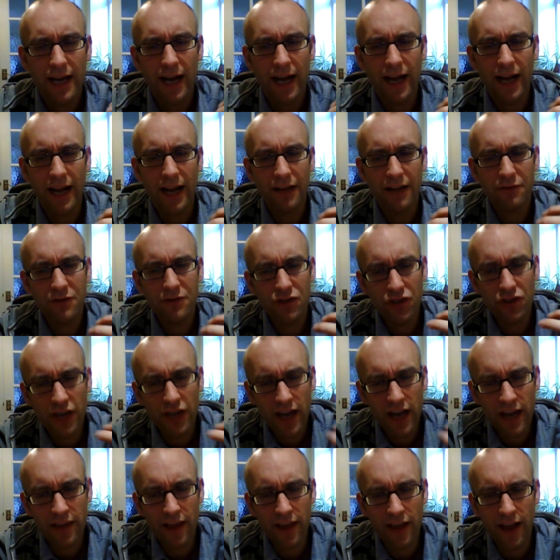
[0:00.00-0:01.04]
And as we
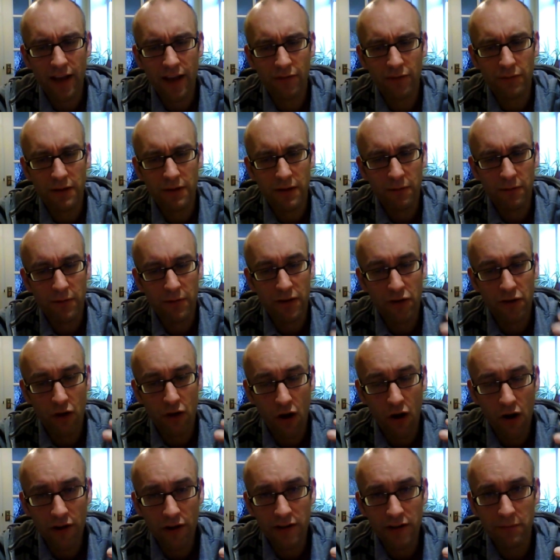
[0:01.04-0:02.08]
share that with
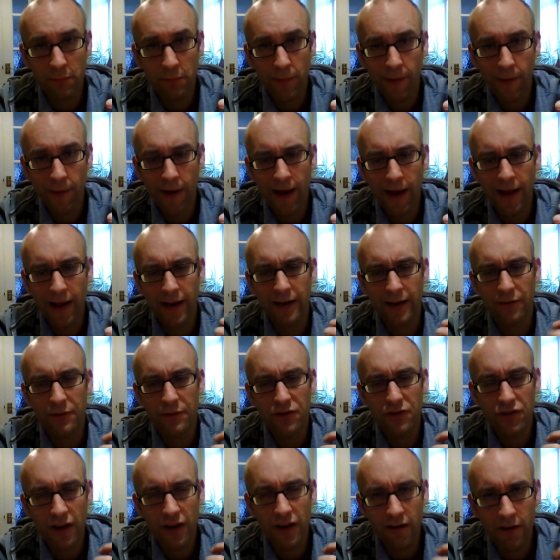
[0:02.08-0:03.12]
God in prayer, and as we
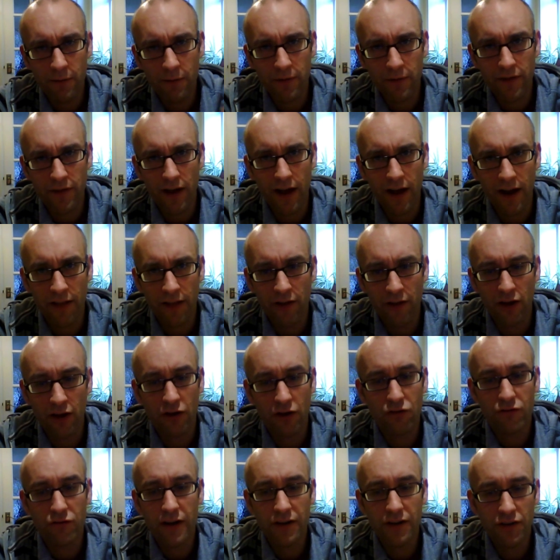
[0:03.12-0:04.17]
share it with another
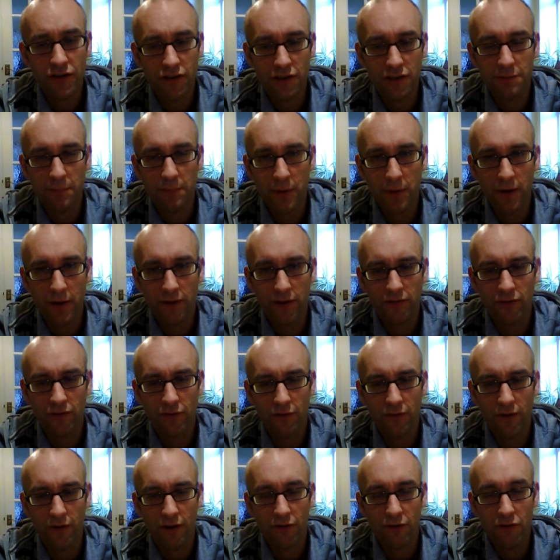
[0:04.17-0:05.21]
gracious
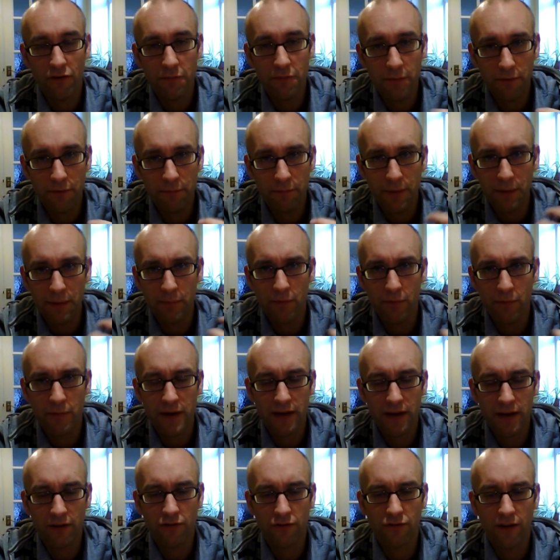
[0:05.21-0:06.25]
person or a group of people we
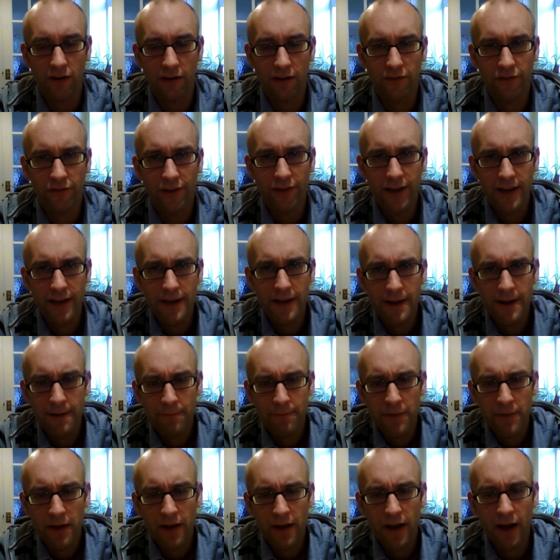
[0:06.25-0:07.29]
can trust,
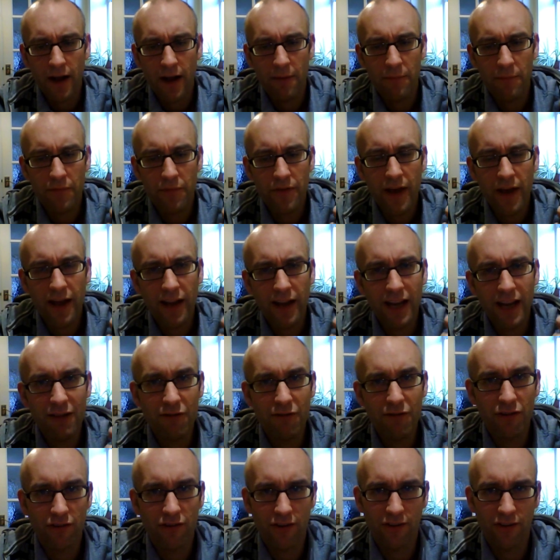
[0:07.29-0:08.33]
that
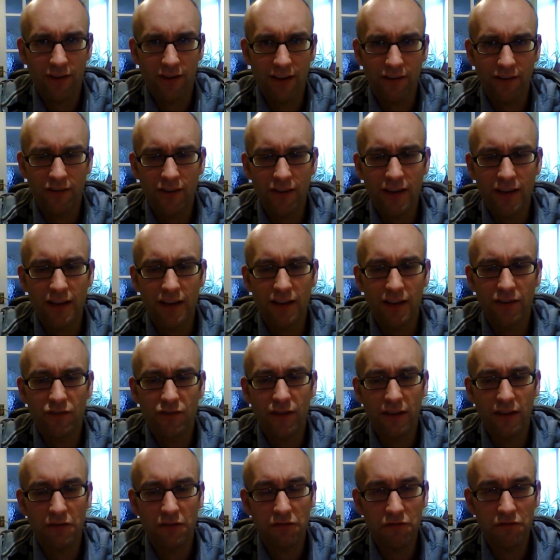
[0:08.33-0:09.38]
irritant, that sin, is
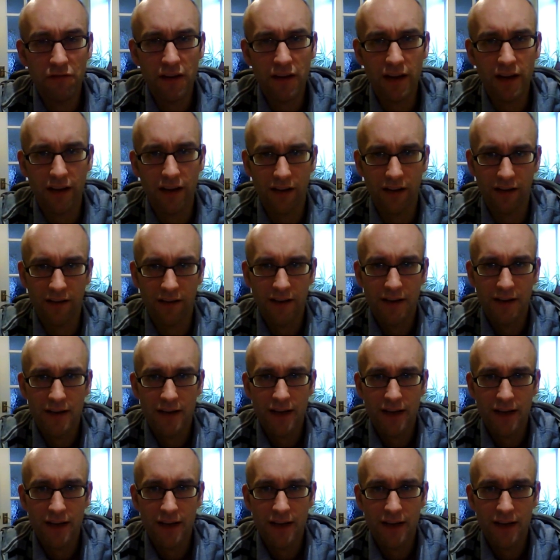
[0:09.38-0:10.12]
transfigured